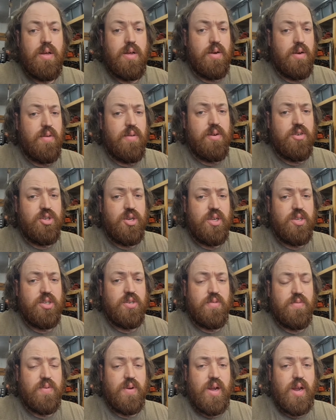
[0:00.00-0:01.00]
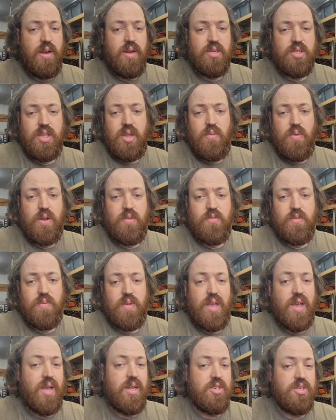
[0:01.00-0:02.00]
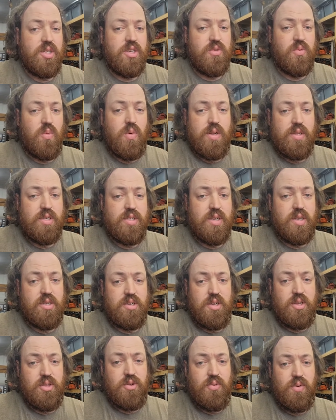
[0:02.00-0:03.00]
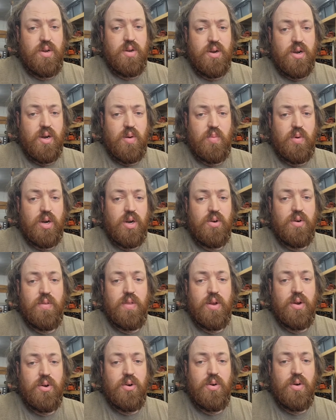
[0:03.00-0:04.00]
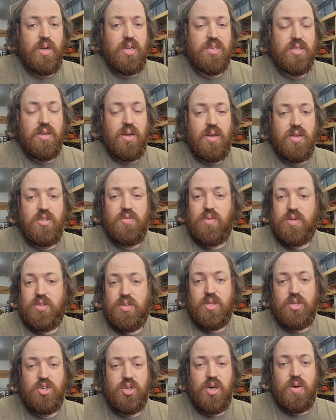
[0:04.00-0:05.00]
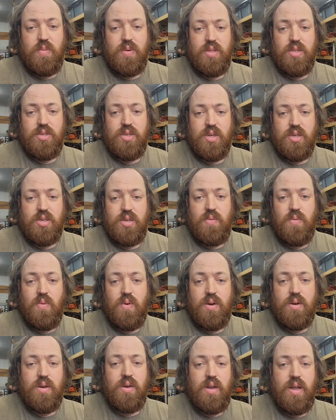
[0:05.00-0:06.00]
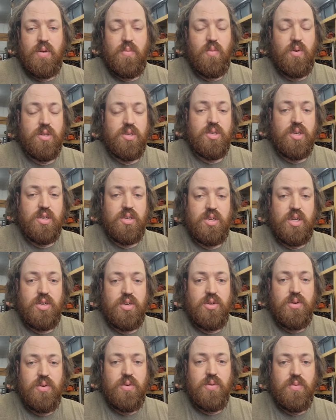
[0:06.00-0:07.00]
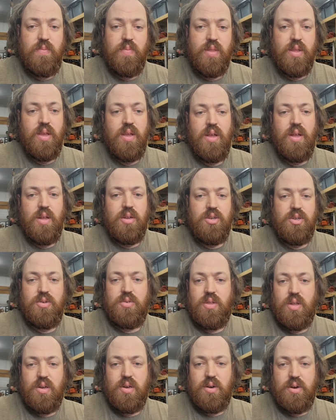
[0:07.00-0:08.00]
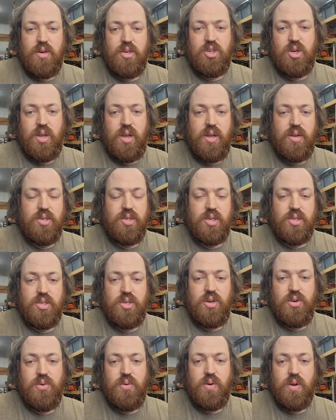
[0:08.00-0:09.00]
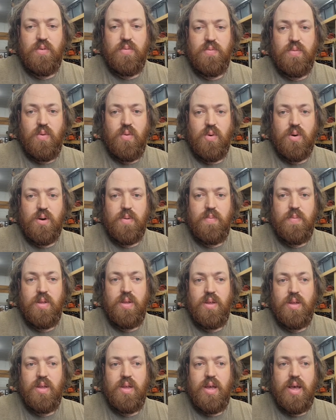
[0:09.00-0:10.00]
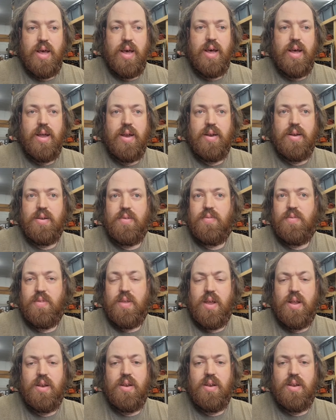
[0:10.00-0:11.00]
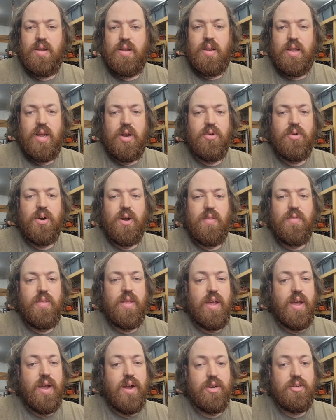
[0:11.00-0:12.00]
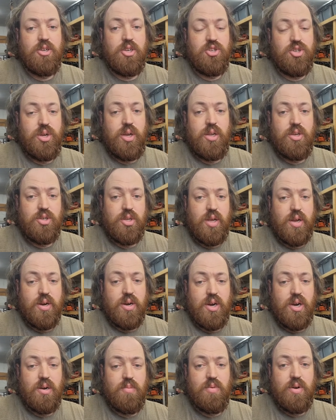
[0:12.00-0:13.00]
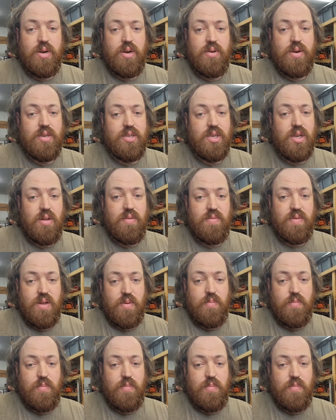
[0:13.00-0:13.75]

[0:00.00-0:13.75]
Another change you'll find is they went from the HS163 carburetor on the early saws, which they shared with the 61 and 162, to the larger HS224. And then later on, they actually changed that carburetor itself